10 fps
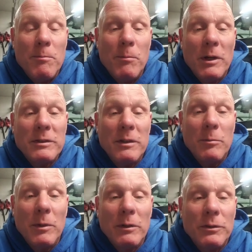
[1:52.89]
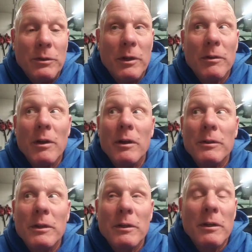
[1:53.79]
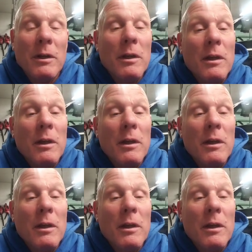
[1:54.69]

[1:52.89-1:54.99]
musty and mildewy around here.